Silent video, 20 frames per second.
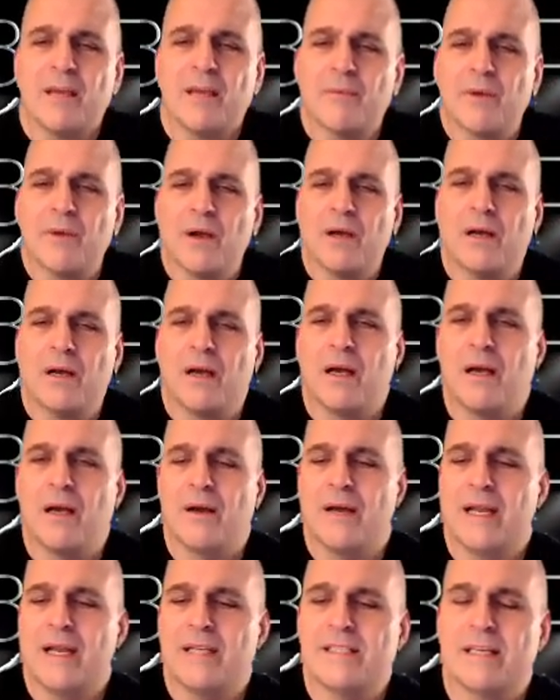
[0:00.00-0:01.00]
There.
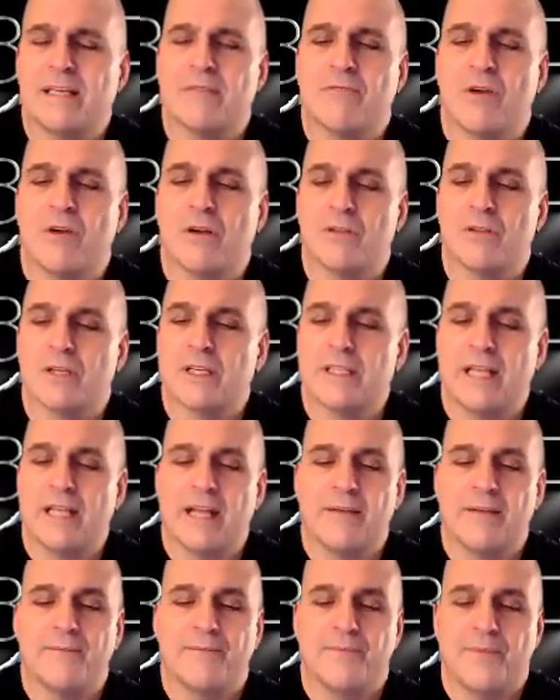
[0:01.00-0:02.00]
Oh, I did it wrong. Look
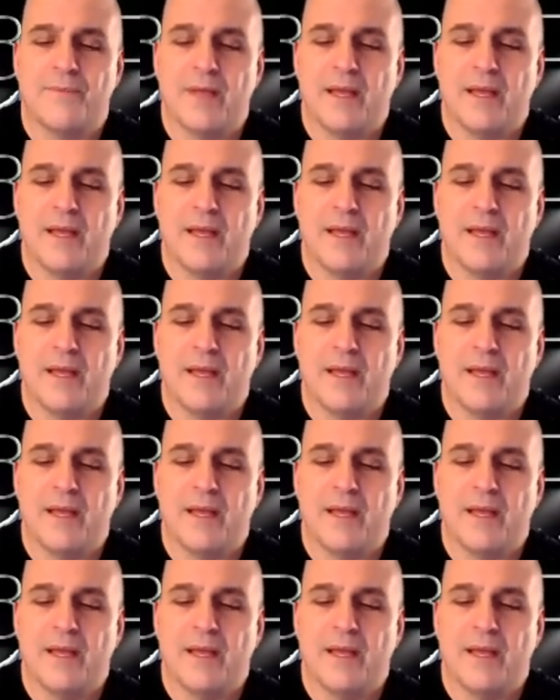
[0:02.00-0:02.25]
at that.